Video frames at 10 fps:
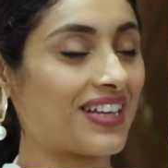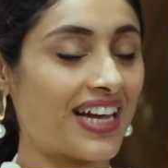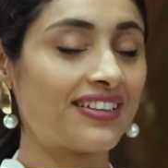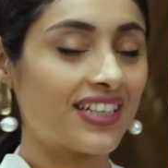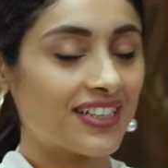
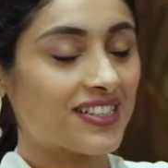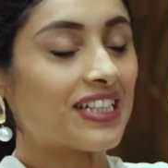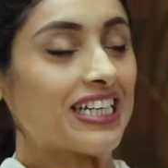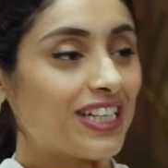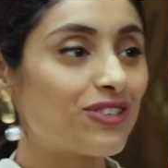yeah, I think it's
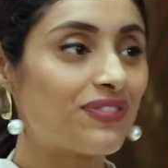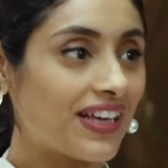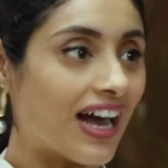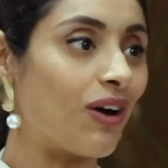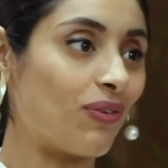the need of
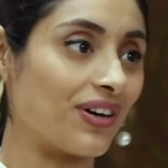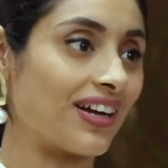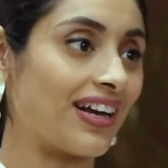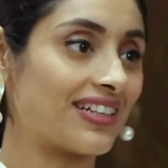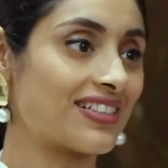the hour.
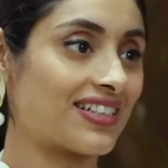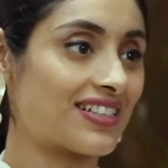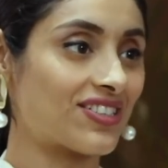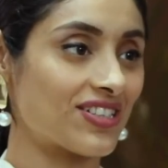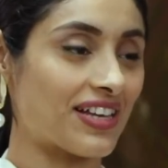It's, yeah,
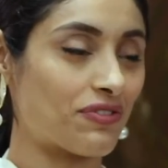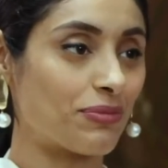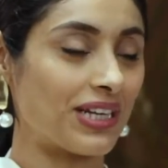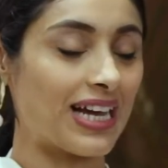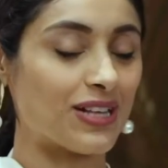it's just yeah.
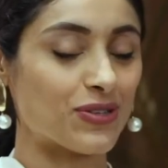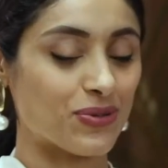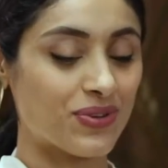everybody has so,